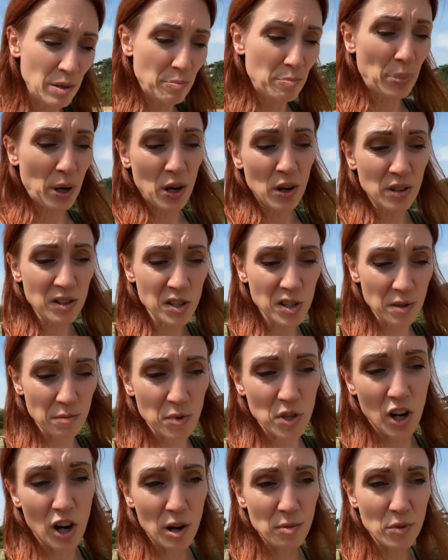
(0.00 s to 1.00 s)
burn some
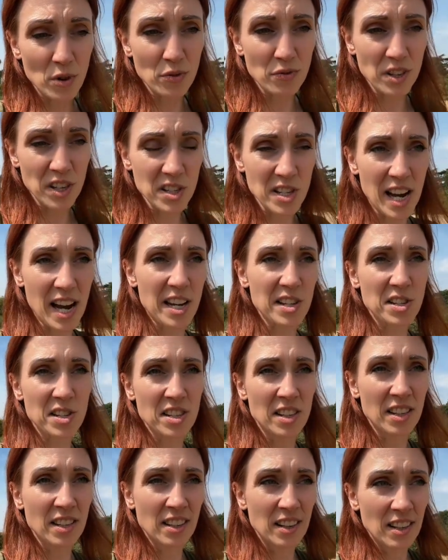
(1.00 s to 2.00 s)
time off their test,
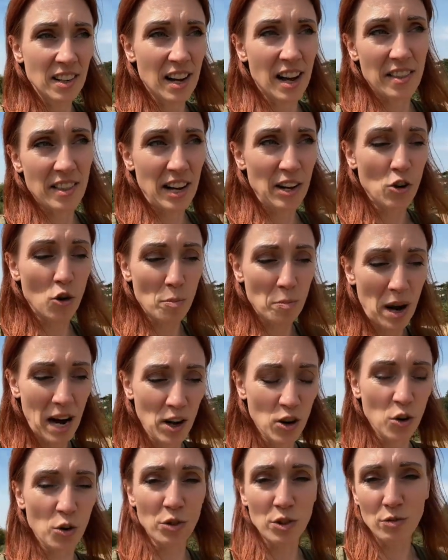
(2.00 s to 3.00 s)
and they're not
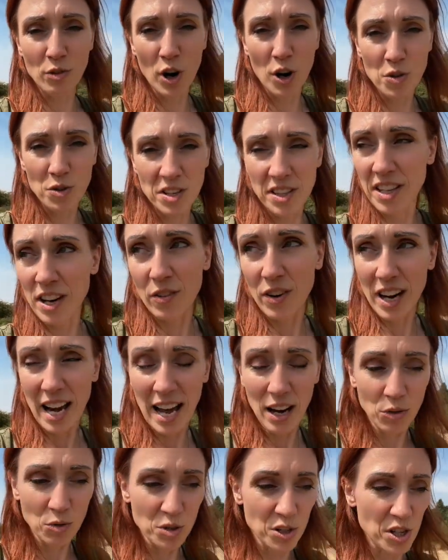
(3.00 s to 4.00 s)
back on the road and they're
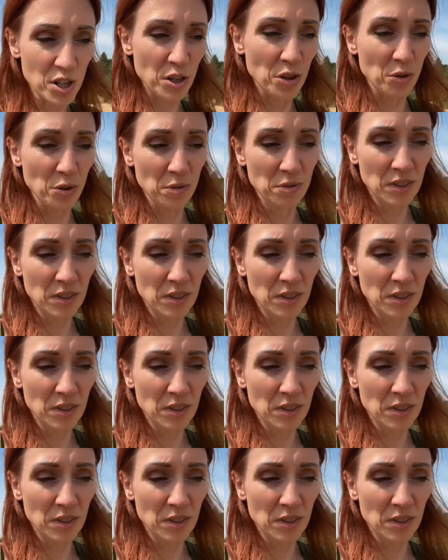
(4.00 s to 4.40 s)
allowed to.